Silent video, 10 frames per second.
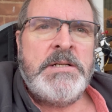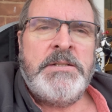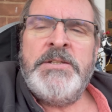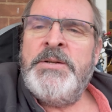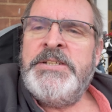
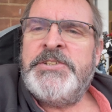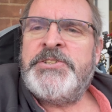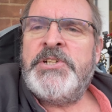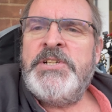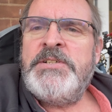No need to
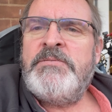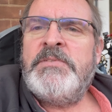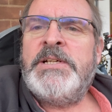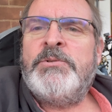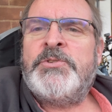stir,
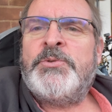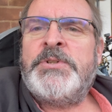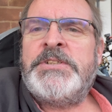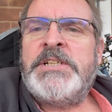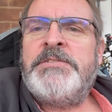it will sort
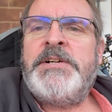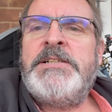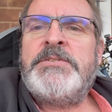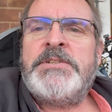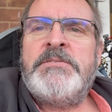itself
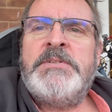out.